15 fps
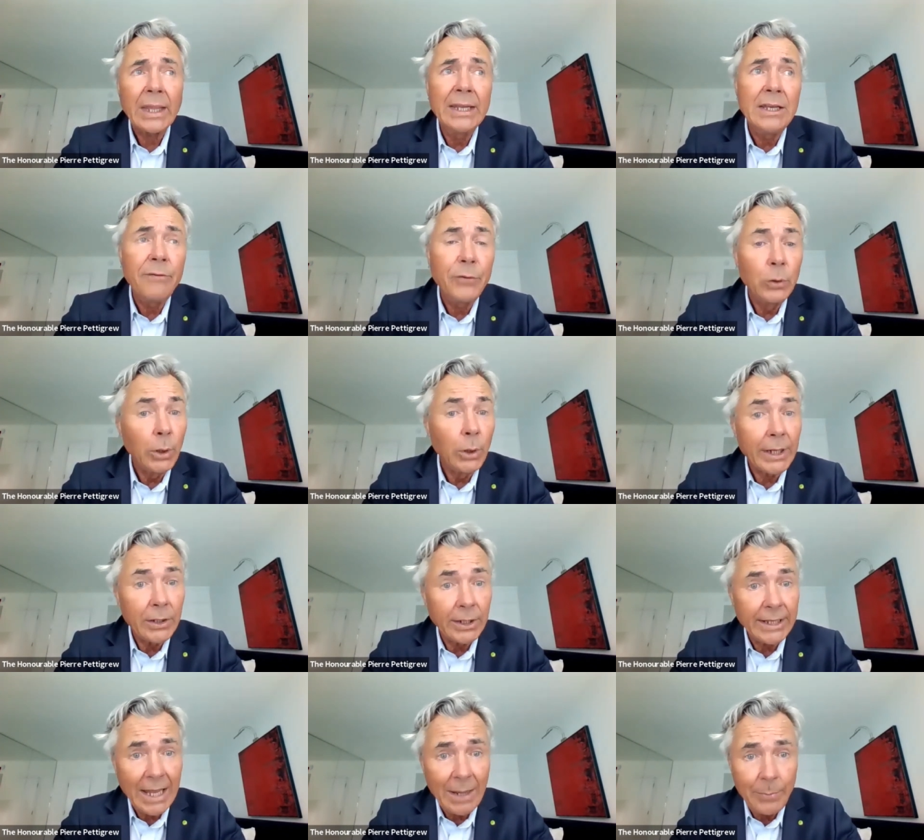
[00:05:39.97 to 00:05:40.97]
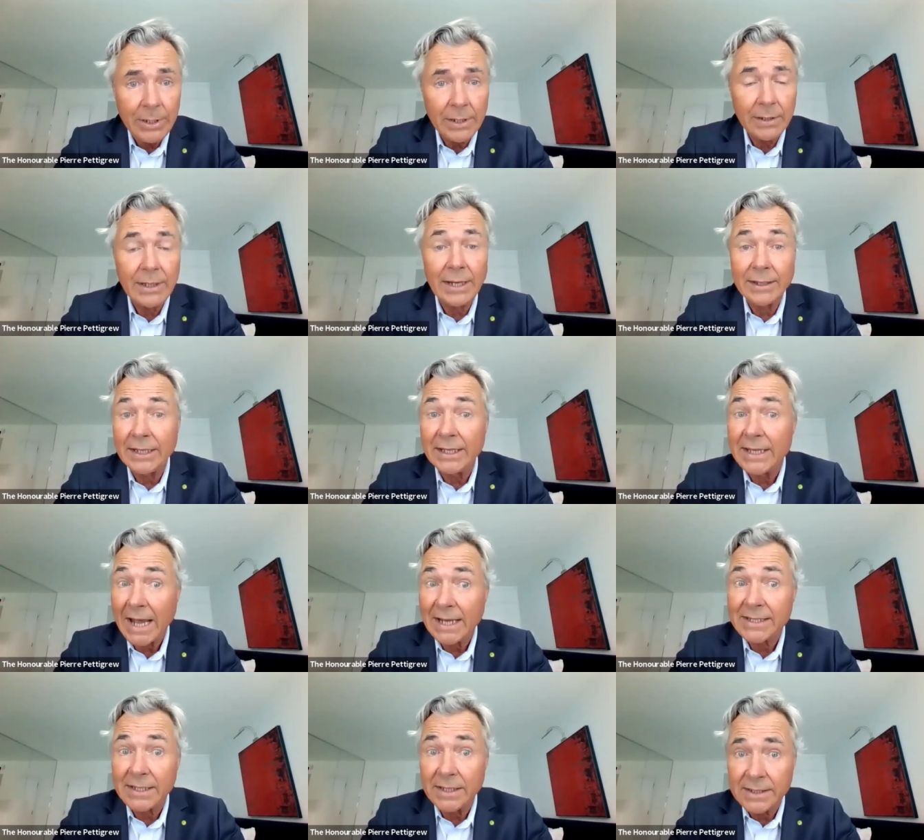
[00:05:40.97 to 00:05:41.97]
and if you look at the cabinet that he
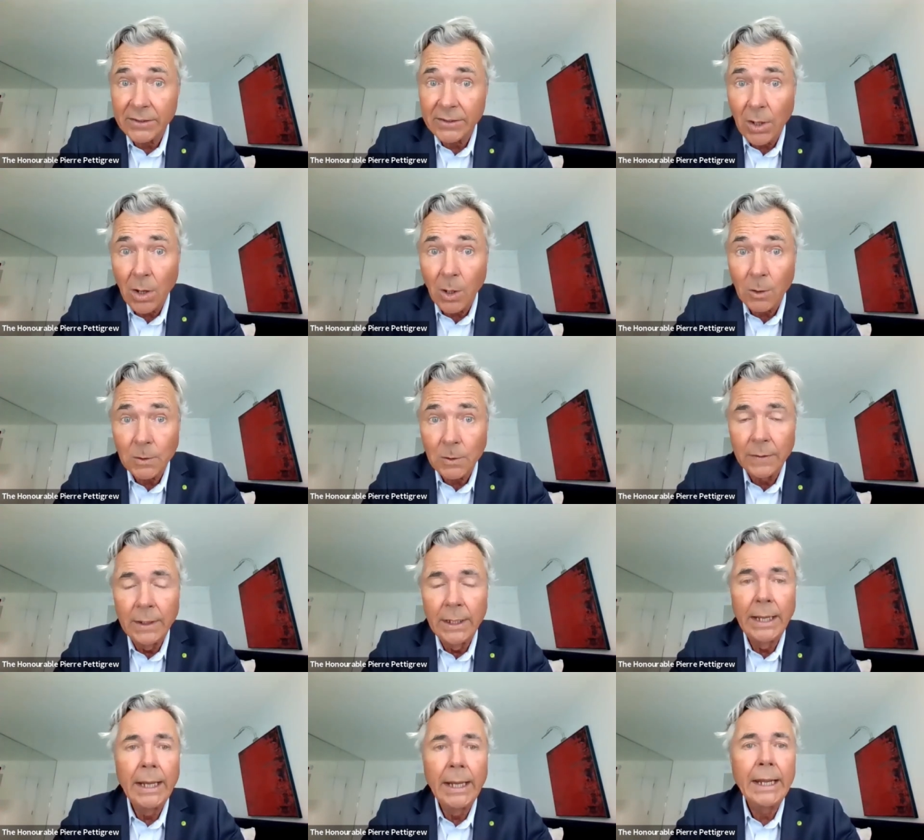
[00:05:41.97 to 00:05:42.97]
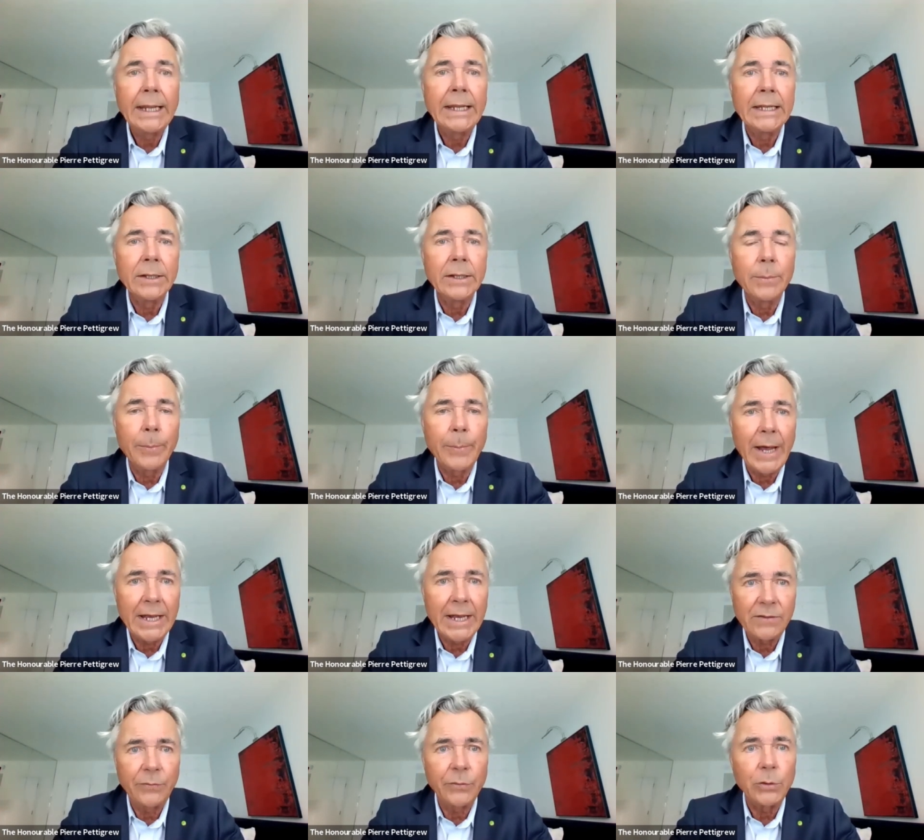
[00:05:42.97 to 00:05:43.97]
has installed in the
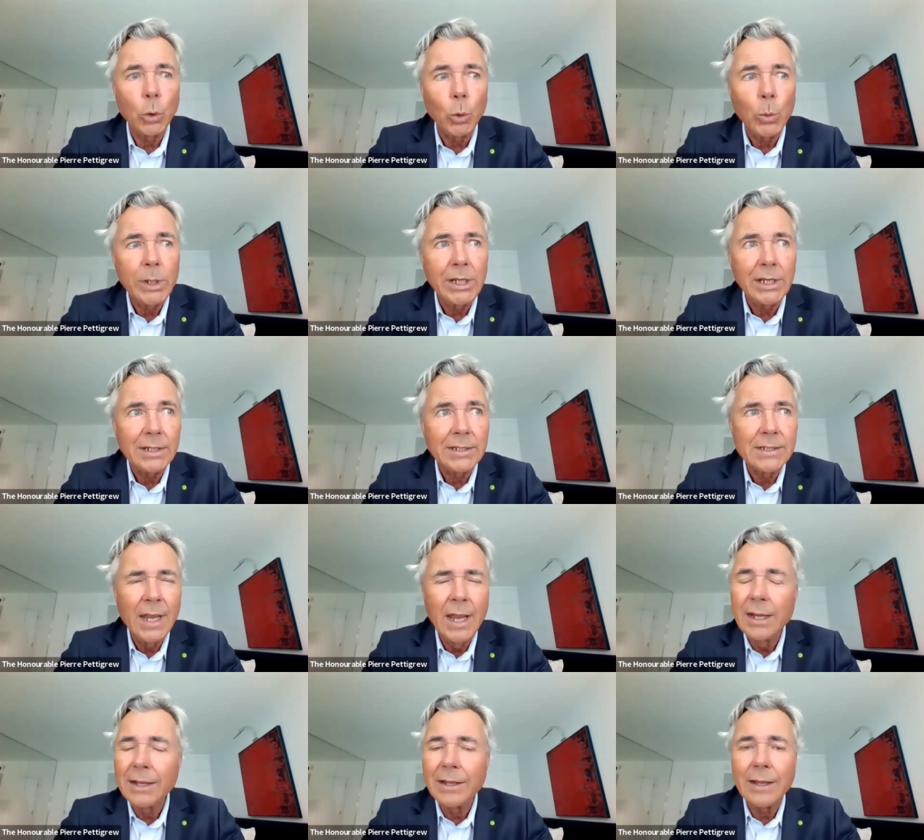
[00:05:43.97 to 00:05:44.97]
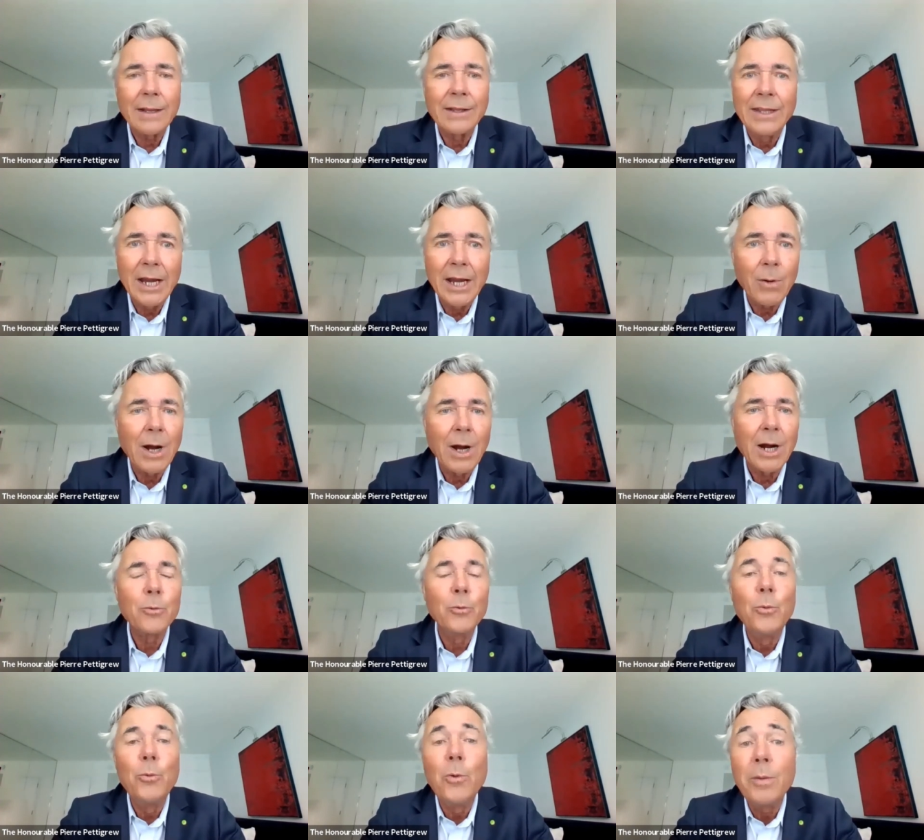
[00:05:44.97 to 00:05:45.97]
past few weeks, there
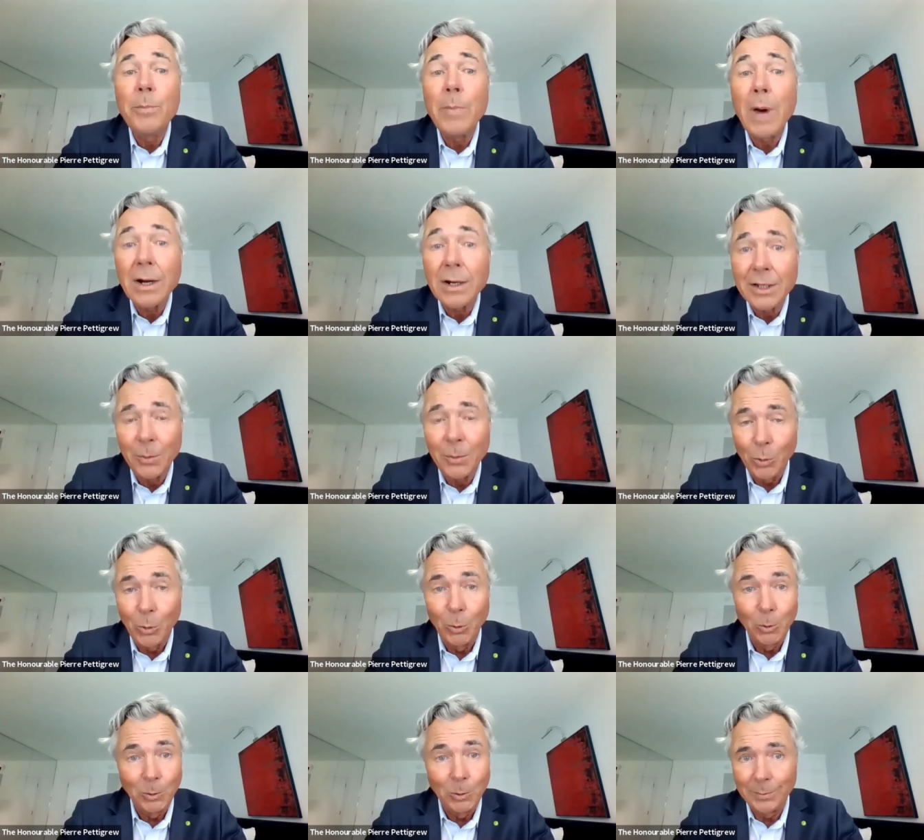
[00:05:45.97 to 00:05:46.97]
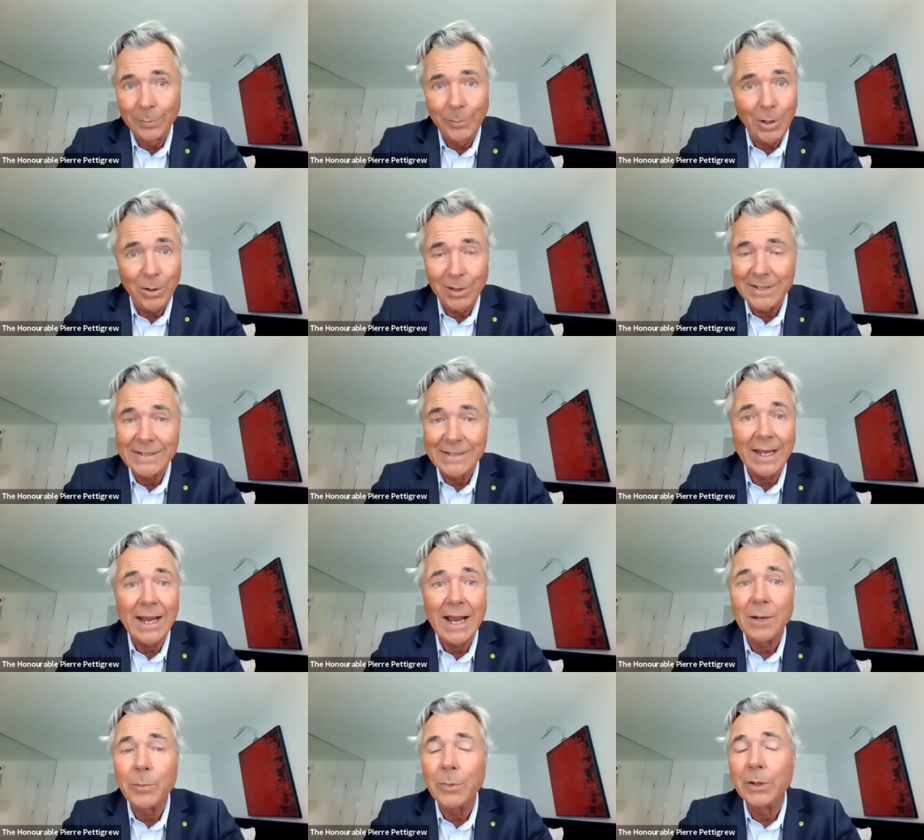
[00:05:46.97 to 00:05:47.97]
are remarkable policy
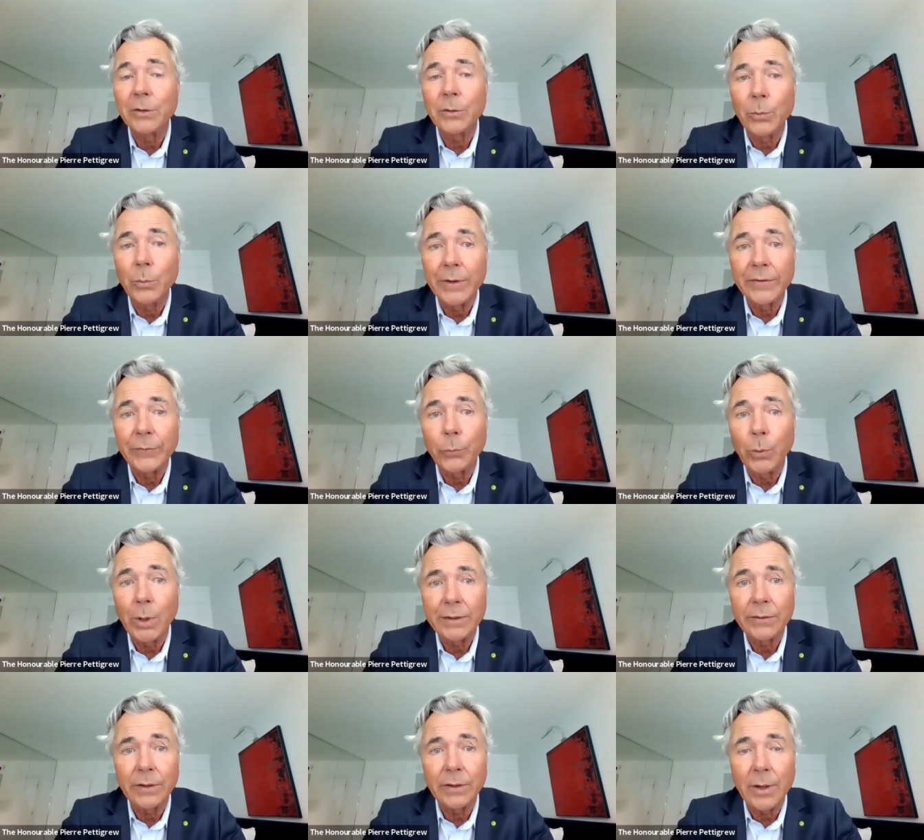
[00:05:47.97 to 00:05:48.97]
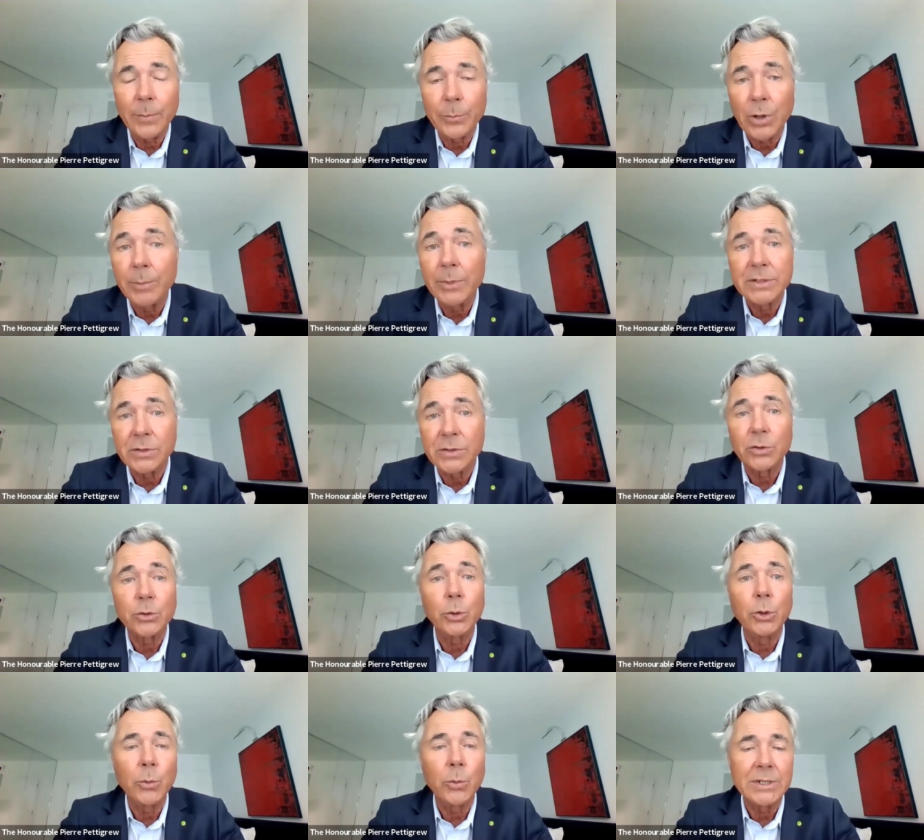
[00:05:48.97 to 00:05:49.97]
alignment with what uh, Prime Minister
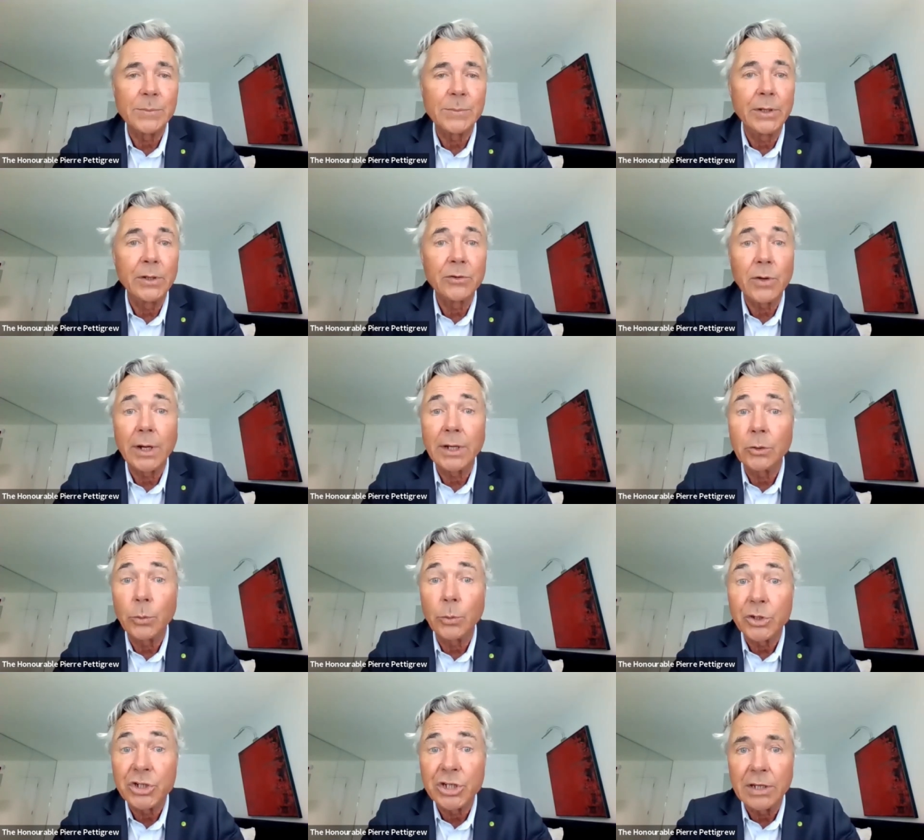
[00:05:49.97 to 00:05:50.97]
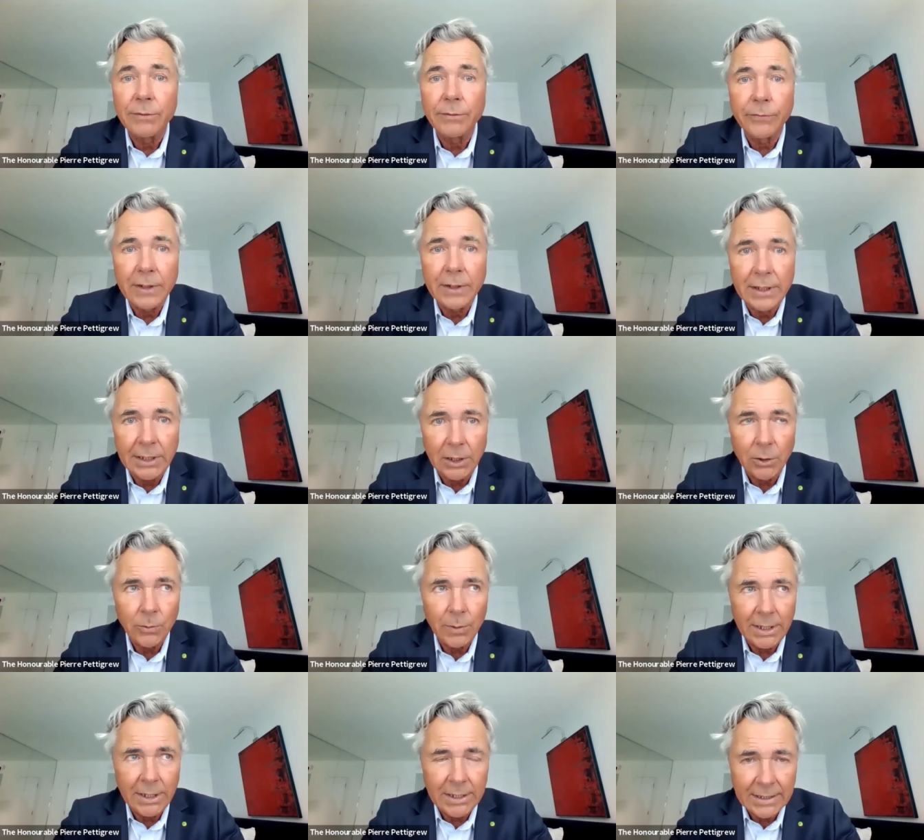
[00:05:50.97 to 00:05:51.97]
Trudeau has been trying to achieve
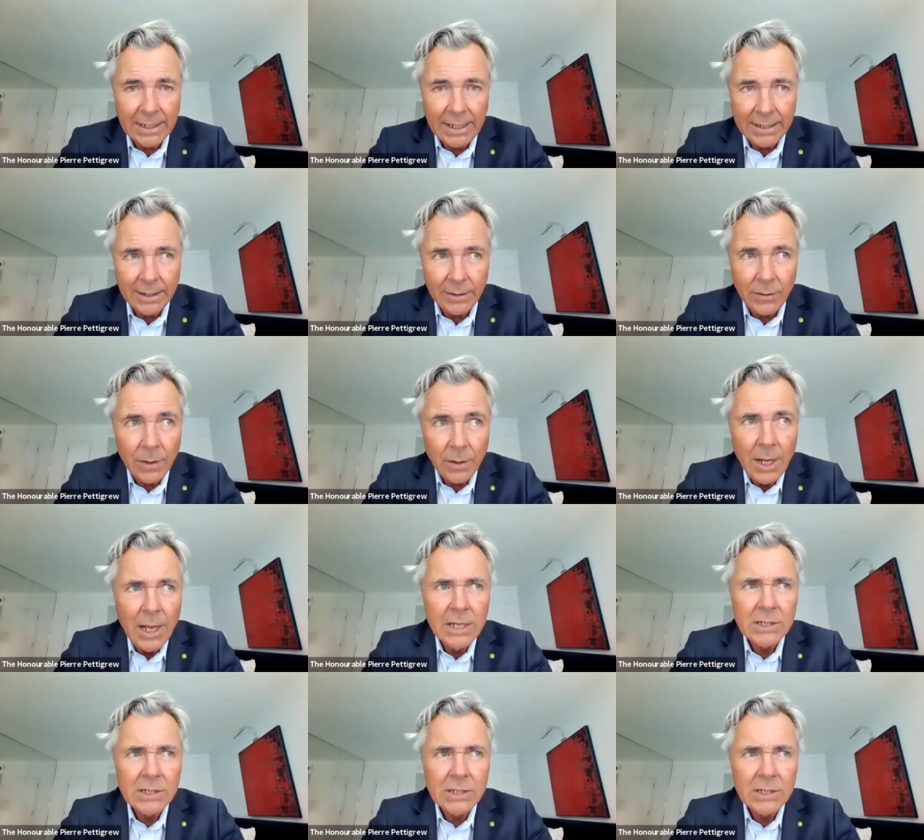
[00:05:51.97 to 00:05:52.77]
here in Canada.